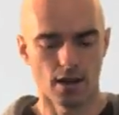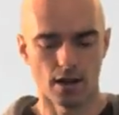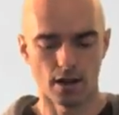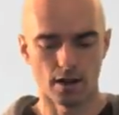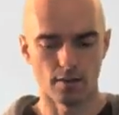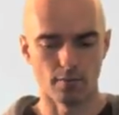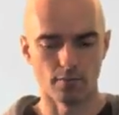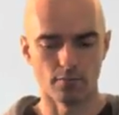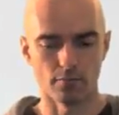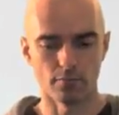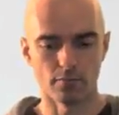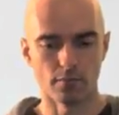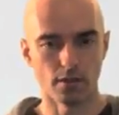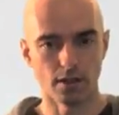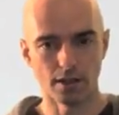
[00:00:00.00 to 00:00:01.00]

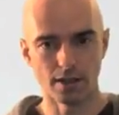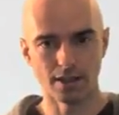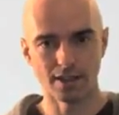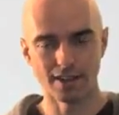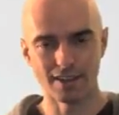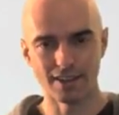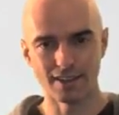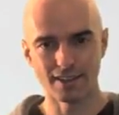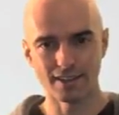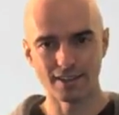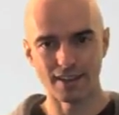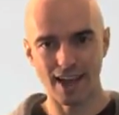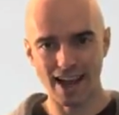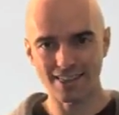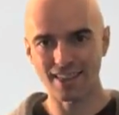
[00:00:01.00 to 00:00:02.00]

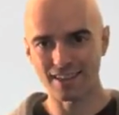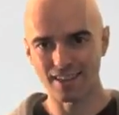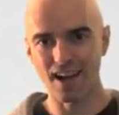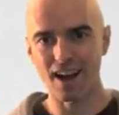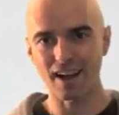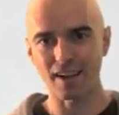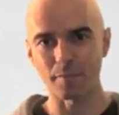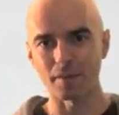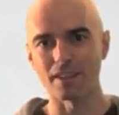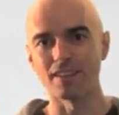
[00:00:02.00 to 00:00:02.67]
At that time,